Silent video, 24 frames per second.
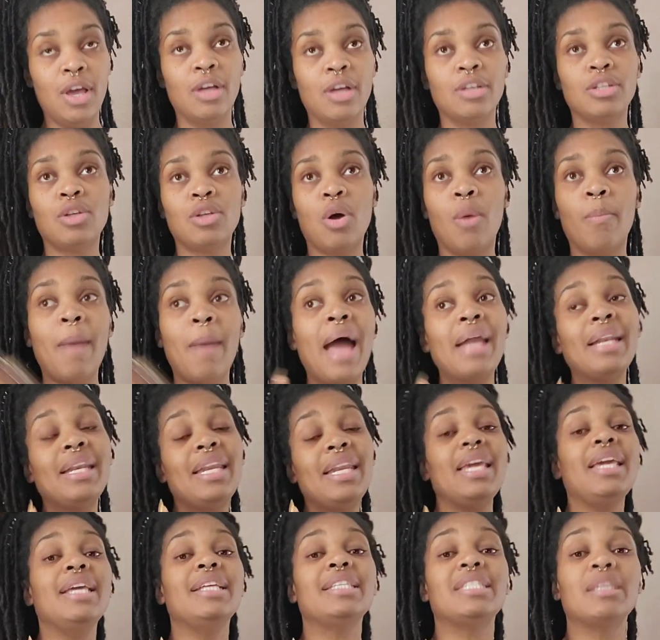So my
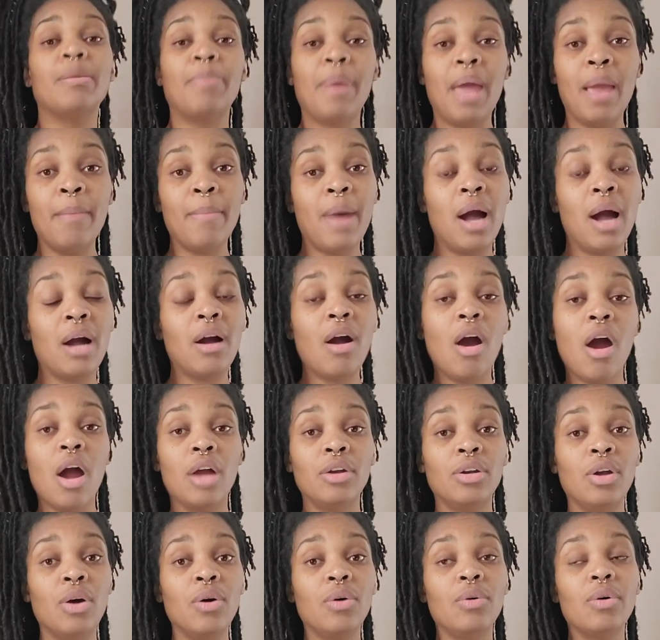need to pay my car
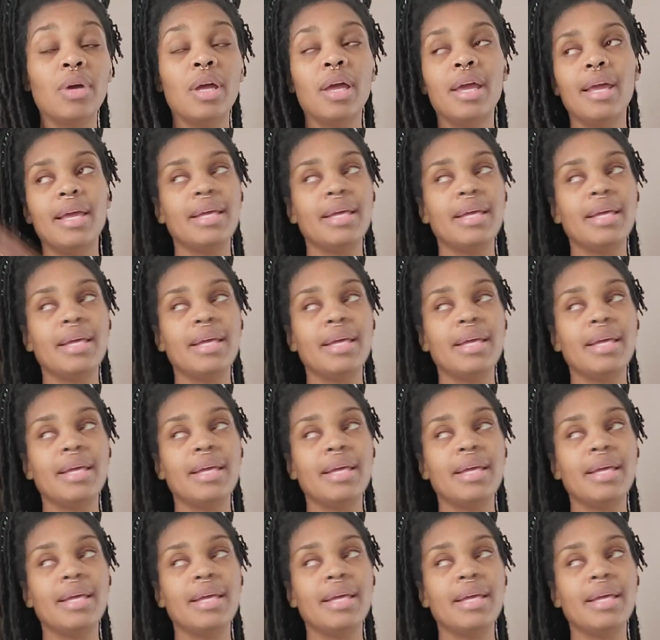note